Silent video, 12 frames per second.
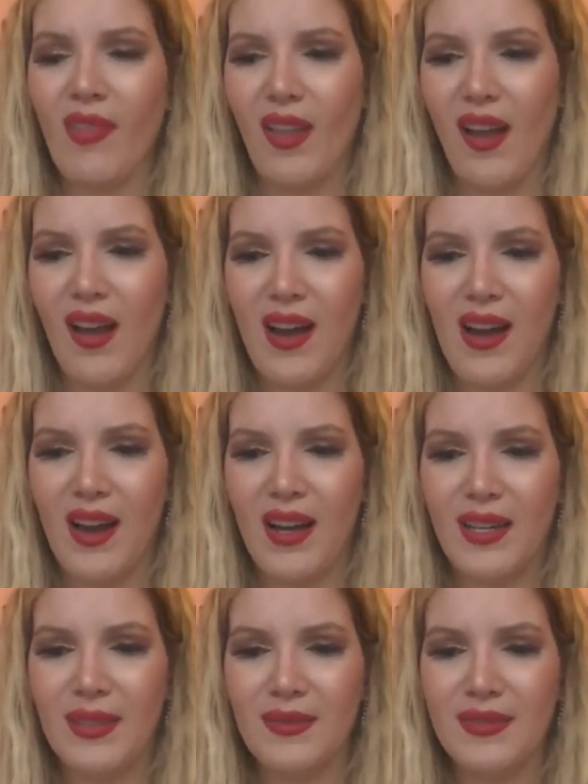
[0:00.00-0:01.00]

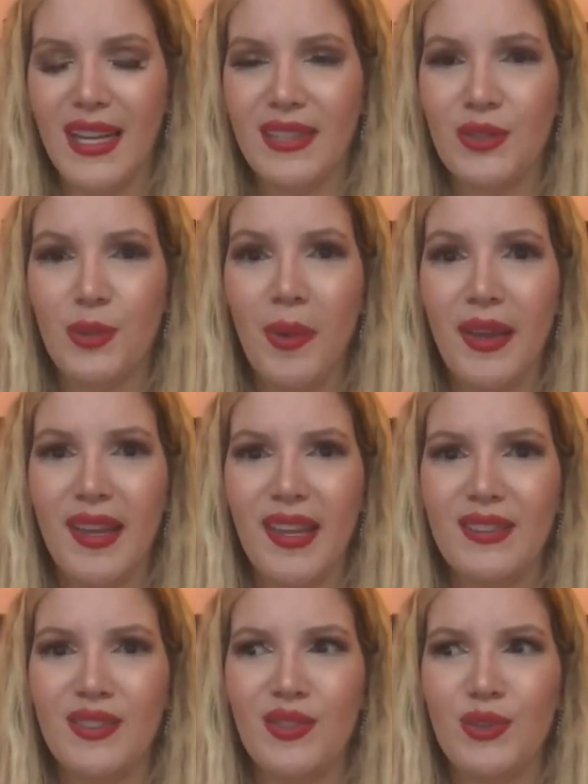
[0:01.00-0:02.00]
that you
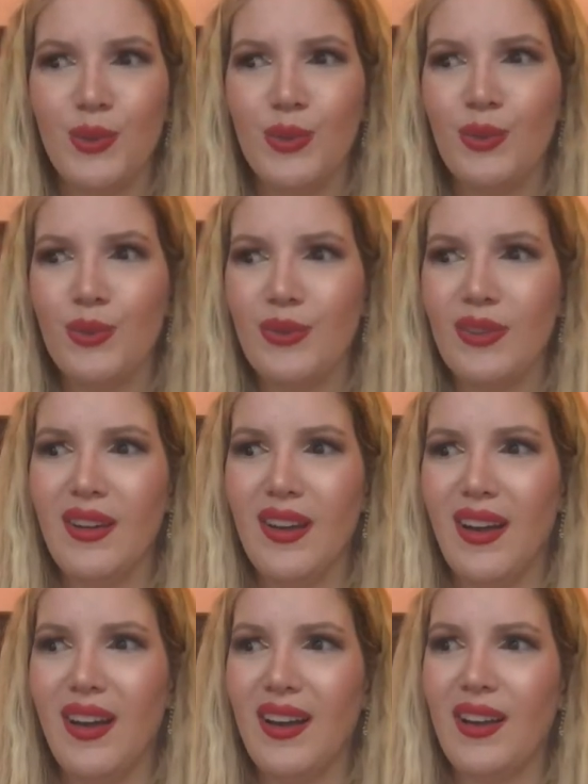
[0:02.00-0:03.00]
begin to
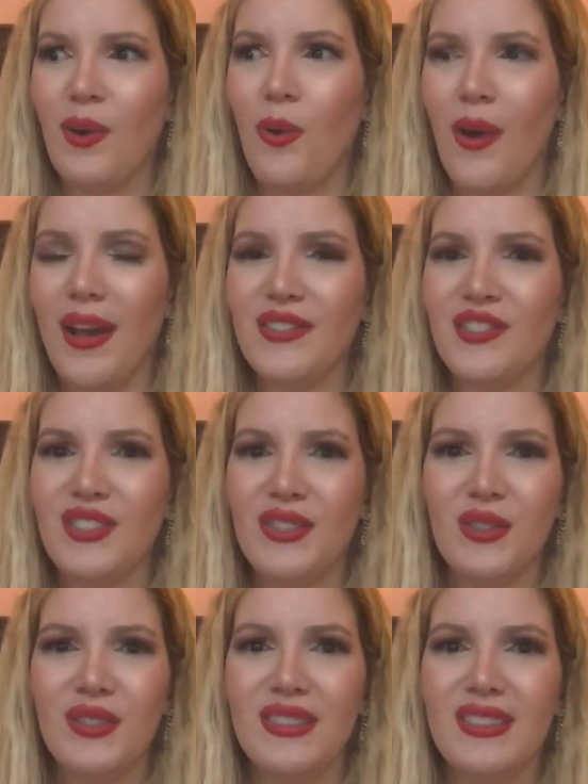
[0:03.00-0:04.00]

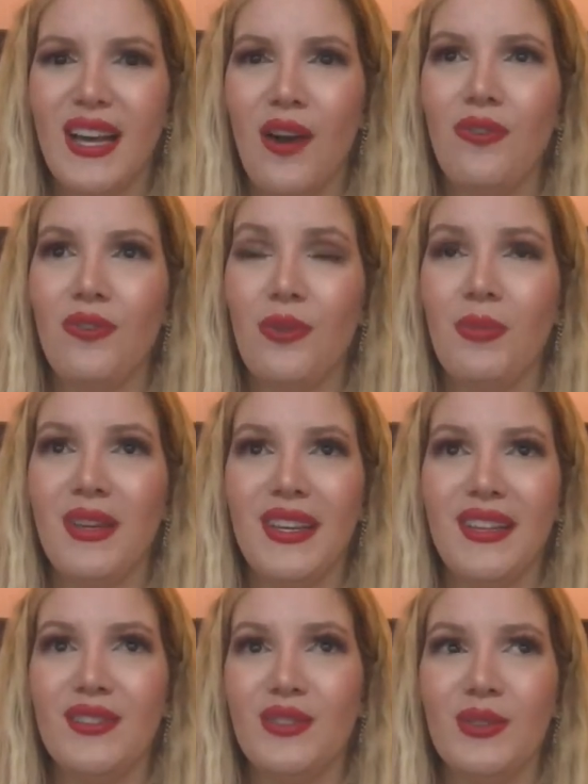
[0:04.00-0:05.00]
question yourself. You
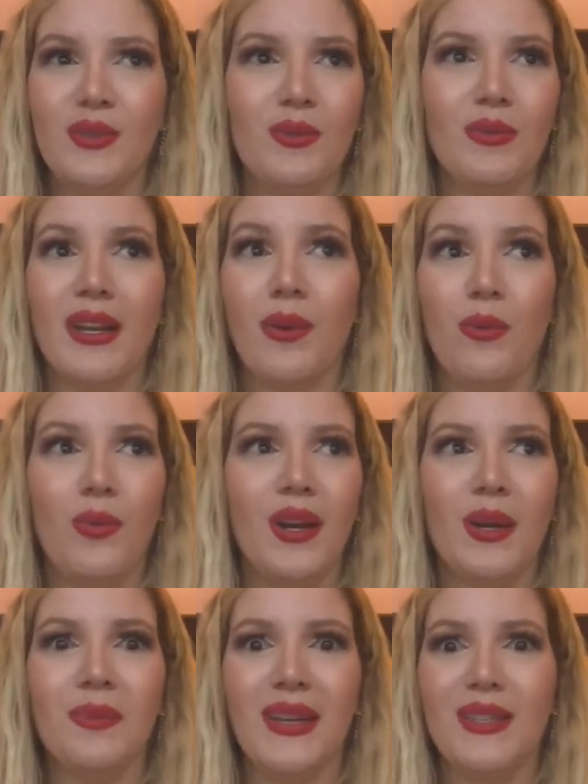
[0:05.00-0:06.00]
begin to what
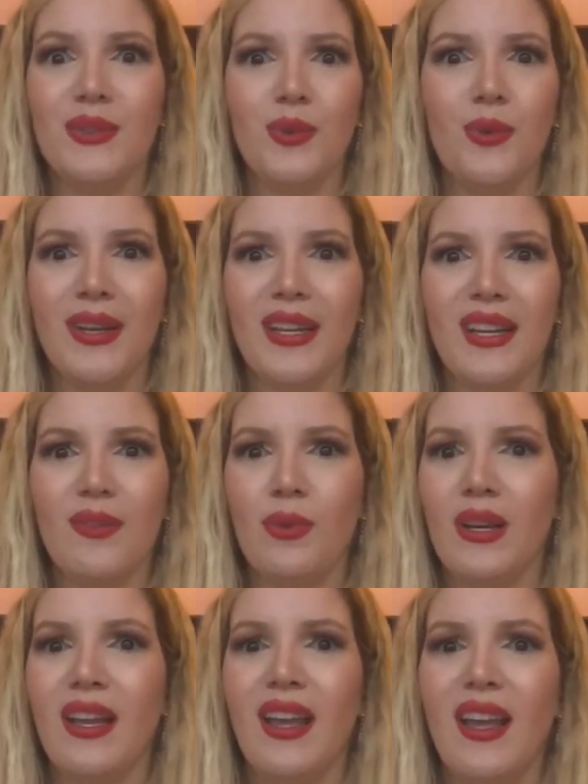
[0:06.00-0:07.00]
am I doing?
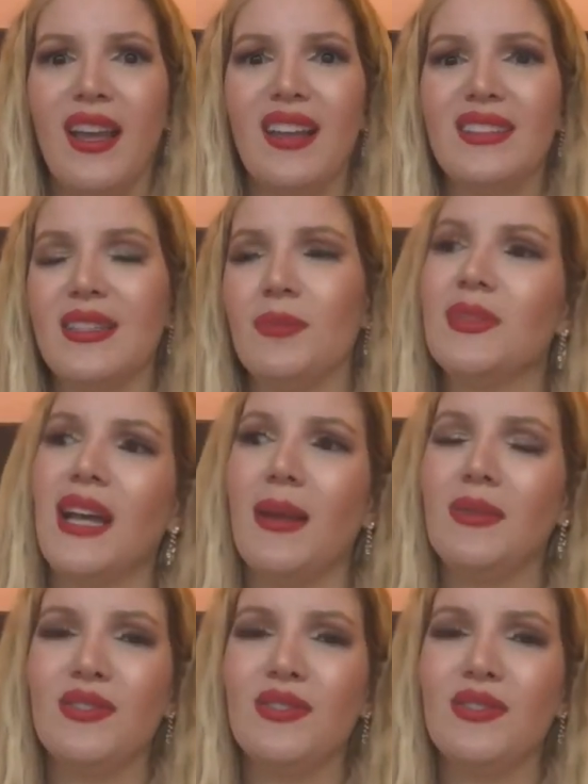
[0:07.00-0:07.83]
Sometimes you